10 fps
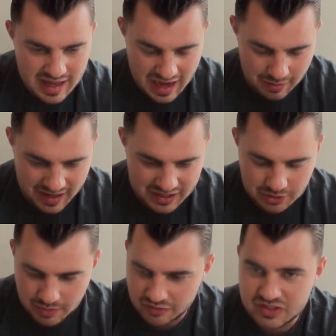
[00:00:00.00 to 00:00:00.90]
Anyway,
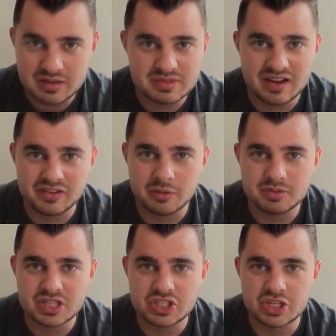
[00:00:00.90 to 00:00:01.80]
so both teams out of
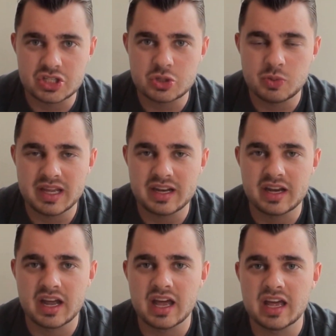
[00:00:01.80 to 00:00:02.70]
competition,
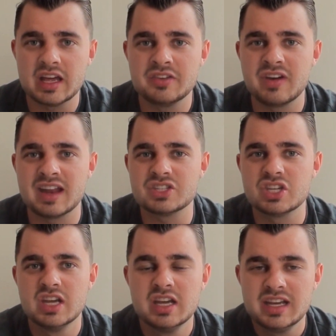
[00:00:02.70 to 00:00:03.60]
Sweden
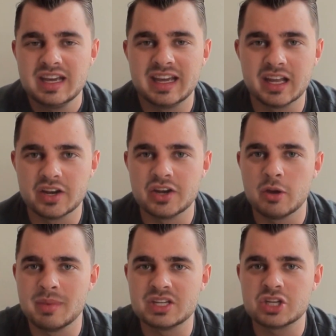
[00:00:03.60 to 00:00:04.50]
advanced. England,
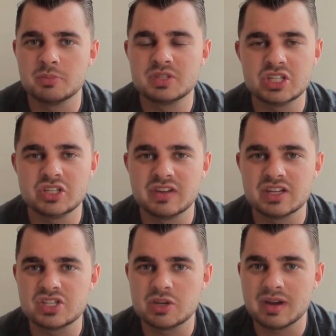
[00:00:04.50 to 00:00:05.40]
no major competition
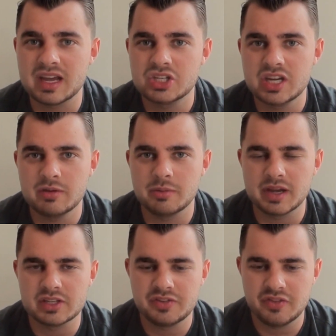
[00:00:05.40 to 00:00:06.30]
until next year when
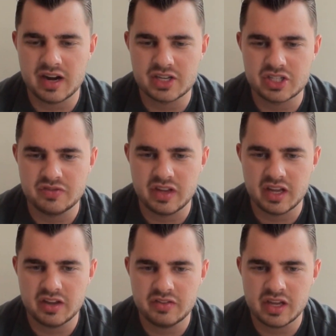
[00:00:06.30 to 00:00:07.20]
we go to France in
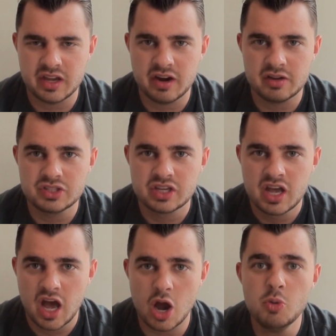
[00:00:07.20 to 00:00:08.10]
the Euros.
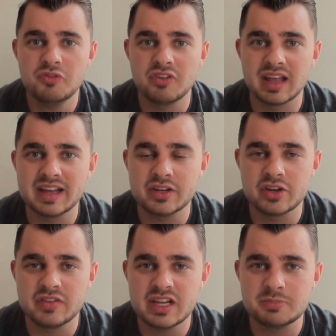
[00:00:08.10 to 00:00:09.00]
hopefully
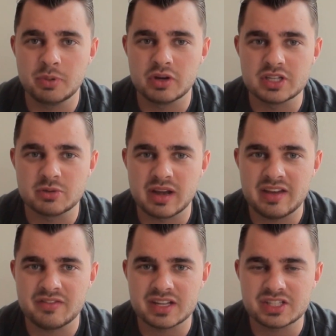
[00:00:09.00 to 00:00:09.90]
none of these boys will
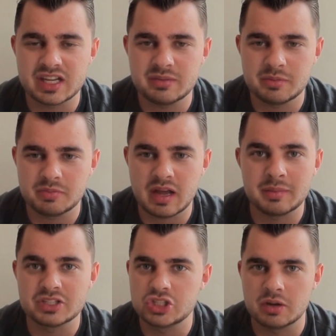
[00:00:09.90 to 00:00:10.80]
get in that team. I
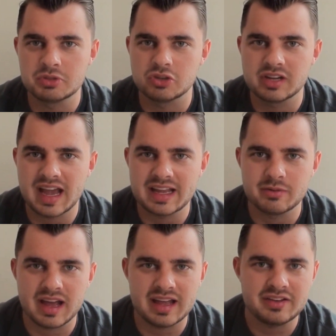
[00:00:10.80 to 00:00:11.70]
mean, I'm sure Kane
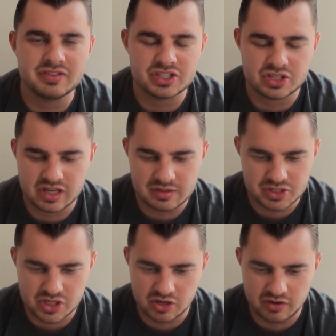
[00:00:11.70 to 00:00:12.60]
will get in if he
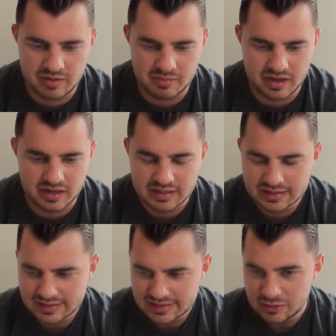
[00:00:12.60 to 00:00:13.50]
keeps scoring, but
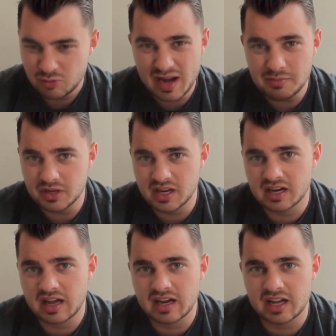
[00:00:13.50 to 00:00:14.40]
Redmond
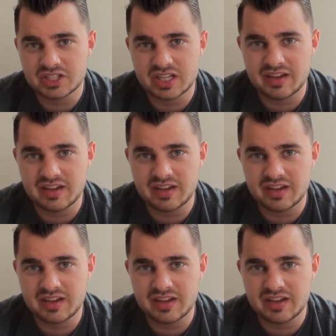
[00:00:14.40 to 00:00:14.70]
I'd like to see